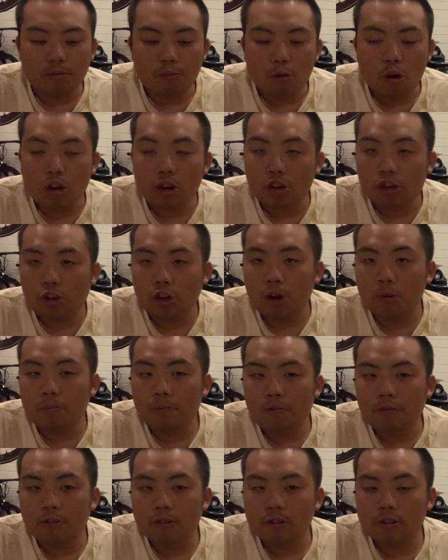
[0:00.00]
work a job
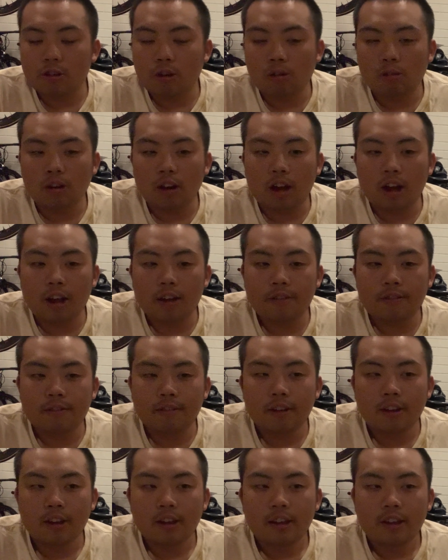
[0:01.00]
for his whole life
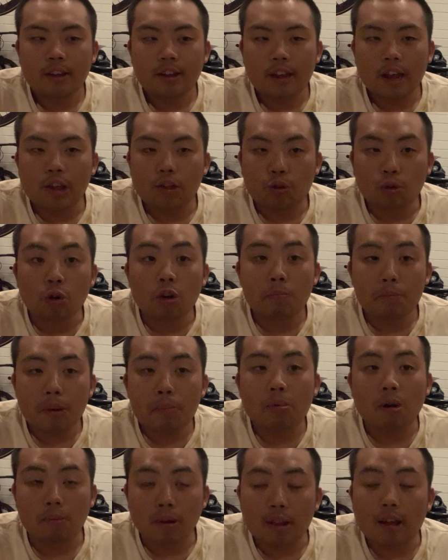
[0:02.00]
it took me
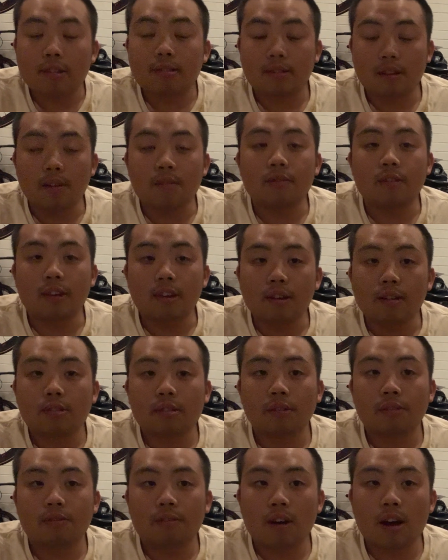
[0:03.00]
probably like seven years
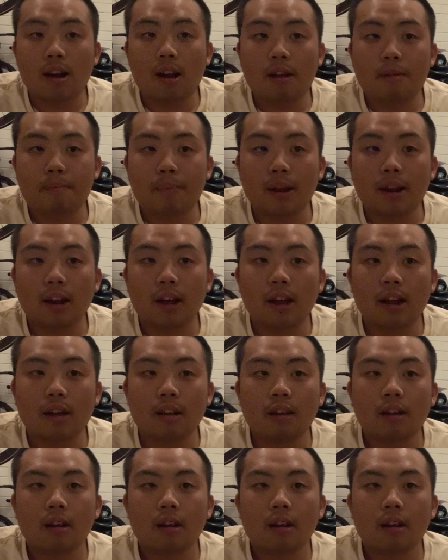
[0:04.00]
to finally be like